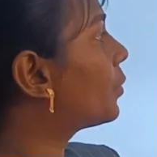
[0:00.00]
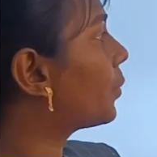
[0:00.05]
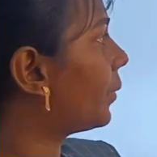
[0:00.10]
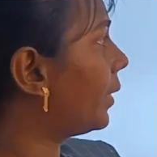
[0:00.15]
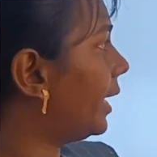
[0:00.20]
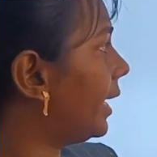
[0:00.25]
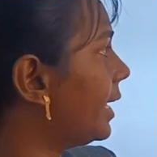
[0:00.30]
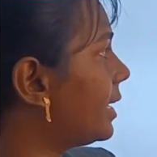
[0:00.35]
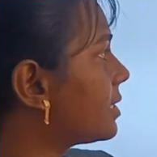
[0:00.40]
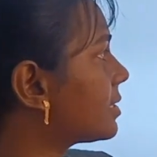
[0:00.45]

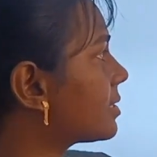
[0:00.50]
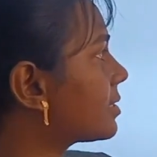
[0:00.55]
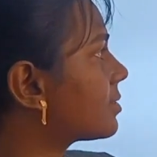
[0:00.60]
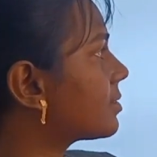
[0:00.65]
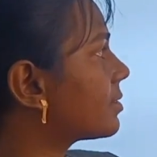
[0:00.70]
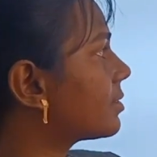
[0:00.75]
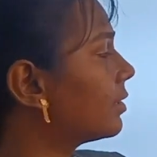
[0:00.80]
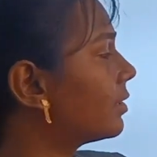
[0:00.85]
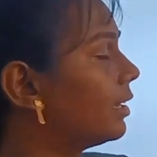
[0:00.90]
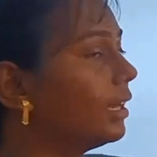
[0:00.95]
Trees,
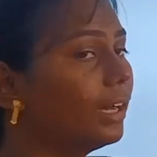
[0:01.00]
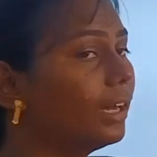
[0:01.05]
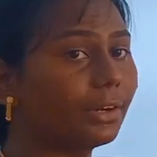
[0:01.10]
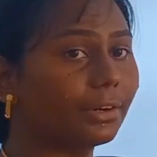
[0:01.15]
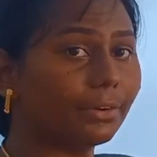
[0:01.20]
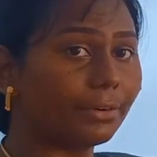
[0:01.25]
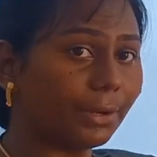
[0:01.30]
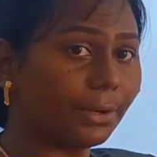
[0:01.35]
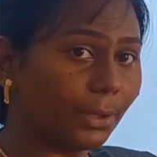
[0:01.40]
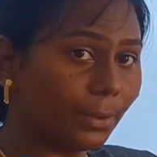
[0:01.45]

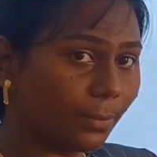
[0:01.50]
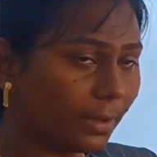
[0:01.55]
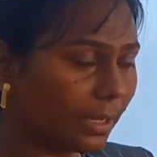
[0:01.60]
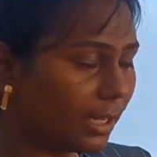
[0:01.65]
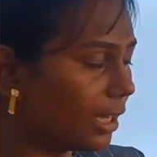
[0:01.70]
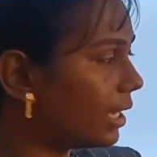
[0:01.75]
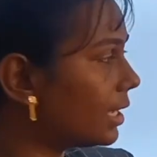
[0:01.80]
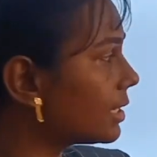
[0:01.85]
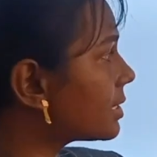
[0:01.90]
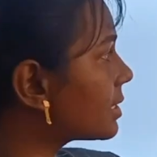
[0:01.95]

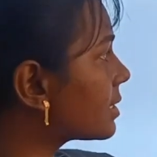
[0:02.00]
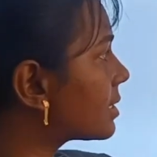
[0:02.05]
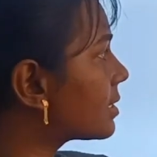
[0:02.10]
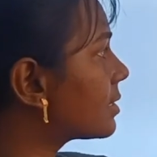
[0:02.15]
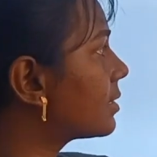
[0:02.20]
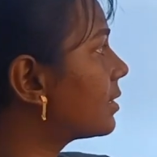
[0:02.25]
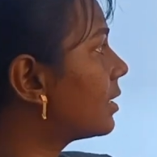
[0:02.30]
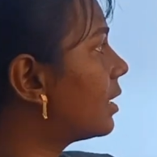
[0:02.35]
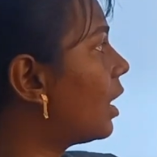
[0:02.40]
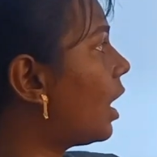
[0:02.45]

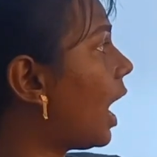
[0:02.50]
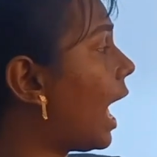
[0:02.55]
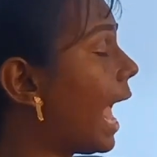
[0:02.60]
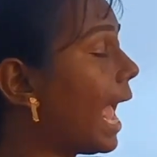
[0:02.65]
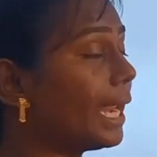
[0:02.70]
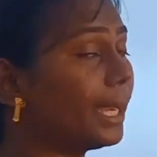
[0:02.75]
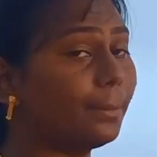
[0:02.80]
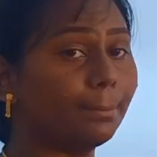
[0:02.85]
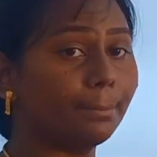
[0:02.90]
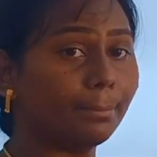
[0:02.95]
rivers,
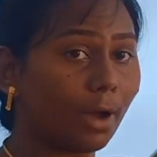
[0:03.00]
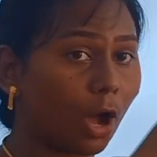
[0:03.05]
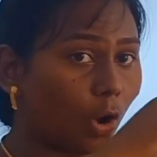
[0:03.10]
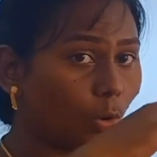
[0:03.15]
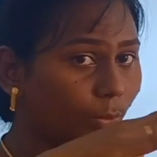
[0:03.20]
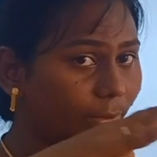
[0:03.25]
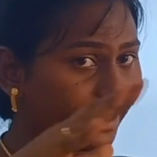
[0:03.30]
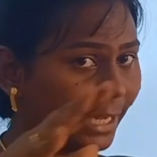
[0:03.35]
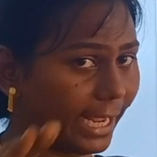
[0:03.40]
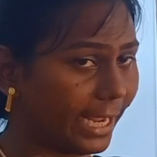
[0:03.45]
and
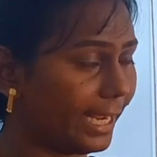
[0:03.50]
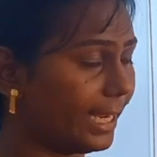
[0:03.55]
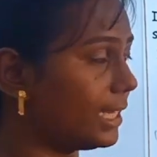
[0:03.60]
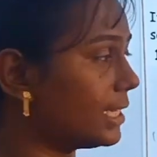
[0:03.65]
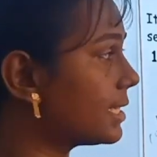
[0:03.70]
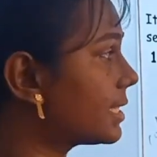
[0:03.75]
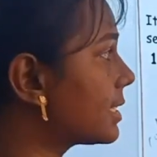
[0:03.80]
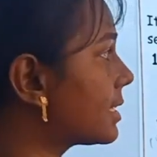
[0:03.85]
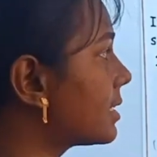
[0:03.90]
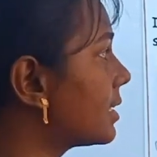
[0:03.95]

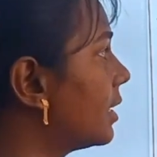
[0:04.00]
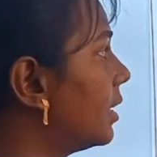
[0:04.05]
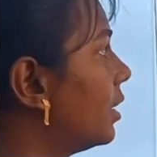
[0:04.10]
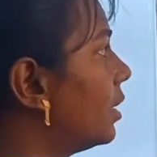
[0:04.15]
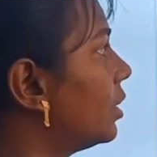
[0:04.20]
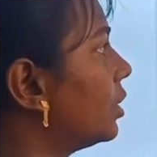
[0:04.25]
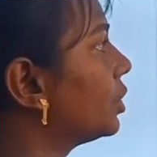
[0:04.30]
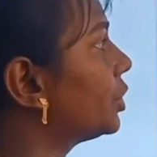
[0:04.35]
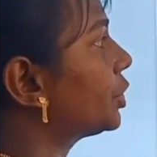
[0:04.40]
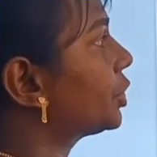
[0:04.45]
mountains,
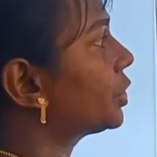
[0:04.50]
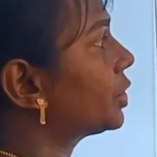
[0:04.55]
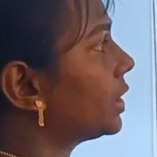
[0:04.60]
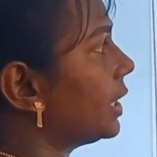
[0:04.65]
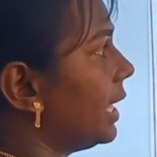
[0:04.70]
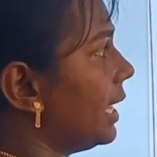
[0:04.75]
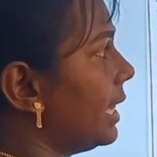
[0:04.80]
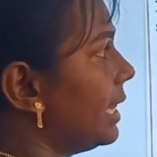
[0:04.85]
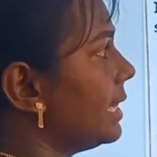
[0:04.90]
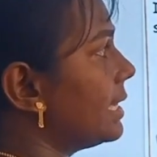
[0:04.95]

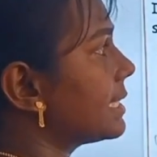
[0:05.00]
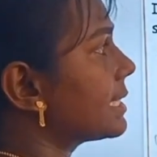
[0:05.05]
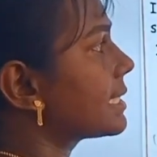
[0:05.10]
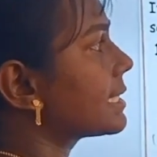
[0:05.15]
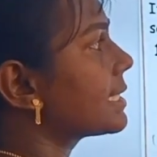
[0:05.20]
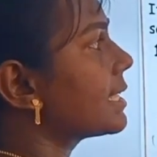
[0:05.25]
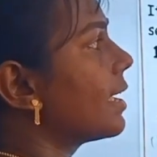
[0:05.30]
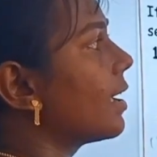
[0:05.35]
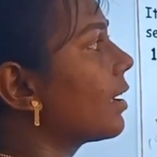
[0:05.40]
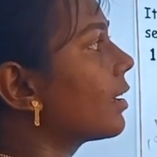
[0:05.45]

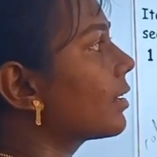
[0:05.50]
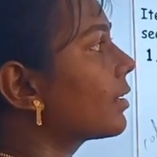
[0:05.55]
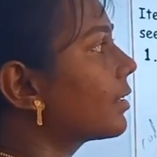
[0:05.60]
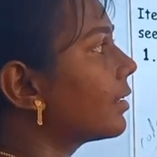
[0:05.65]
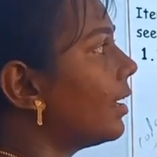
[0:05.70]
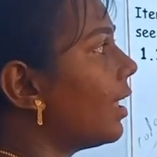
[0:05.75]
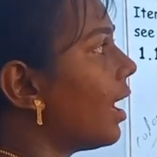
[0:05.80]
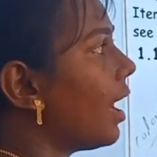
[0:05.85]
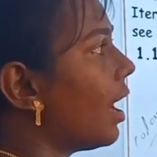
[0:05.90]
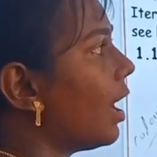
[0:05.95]
shells,
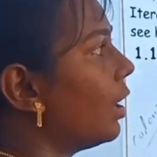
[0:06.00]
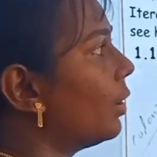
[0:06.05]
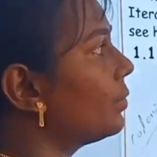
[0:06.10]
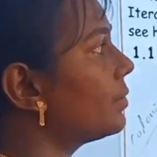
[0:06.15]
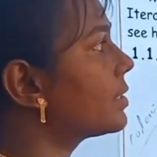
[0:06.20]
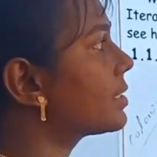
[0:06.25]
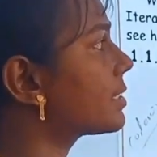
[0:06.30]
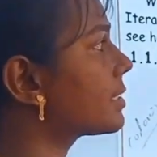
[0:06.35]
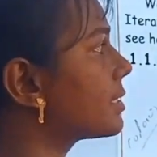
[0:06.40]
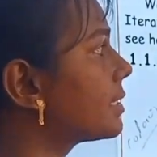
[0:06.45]

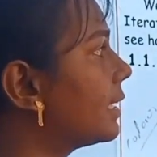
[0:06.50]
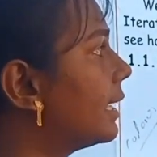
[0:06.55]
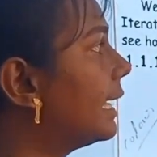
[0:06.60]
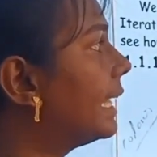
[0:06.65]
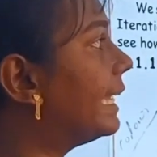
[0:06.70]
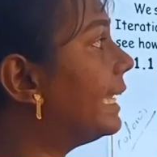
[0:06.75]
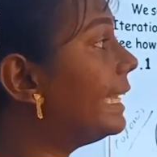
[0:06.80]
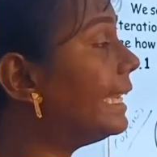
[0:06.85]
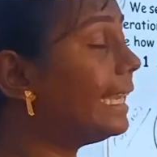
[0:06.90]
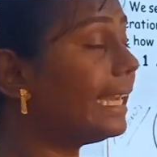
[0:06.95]
clouds,
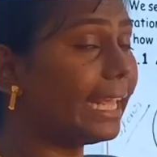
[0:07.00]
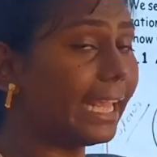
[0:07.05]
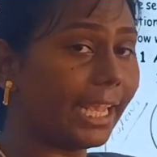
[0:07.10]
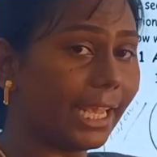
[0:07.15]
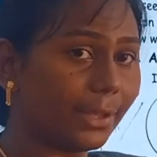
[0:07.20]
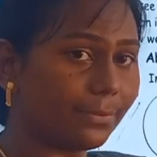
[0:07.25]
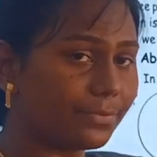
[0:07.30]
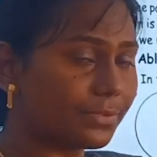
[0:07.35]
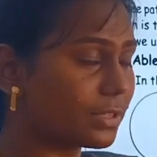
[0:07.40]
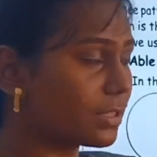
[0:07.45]

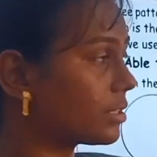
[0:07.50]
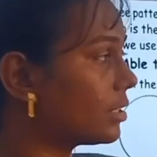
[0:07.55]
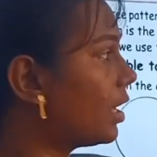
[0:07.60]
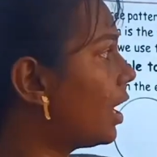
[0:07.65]
leaves